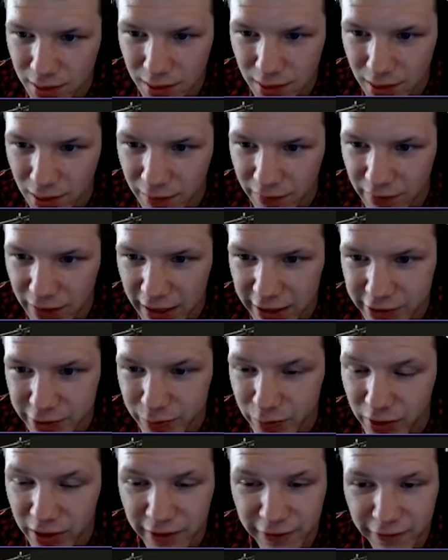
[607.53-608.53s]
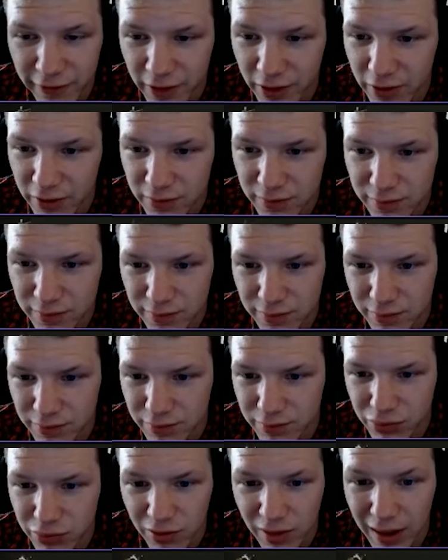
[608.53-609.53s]
Love that. Springfield,
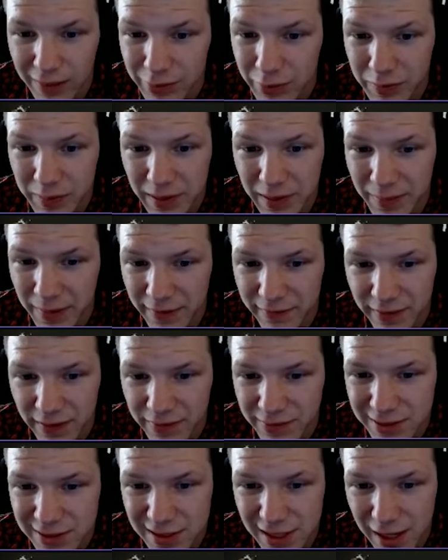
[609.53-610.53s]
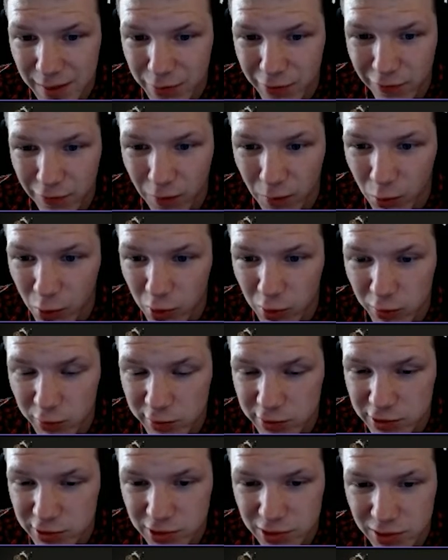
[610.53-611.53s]
probably my favorite sniper from World War
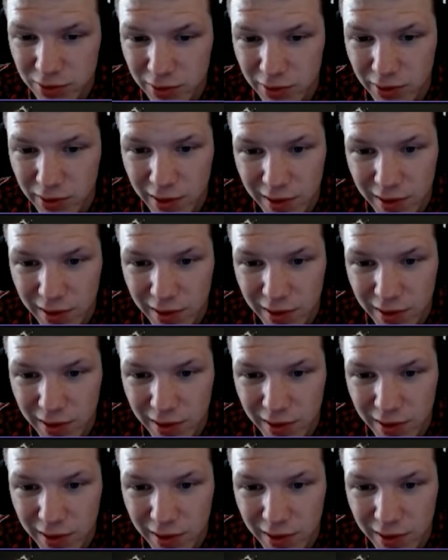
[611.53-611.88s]
II.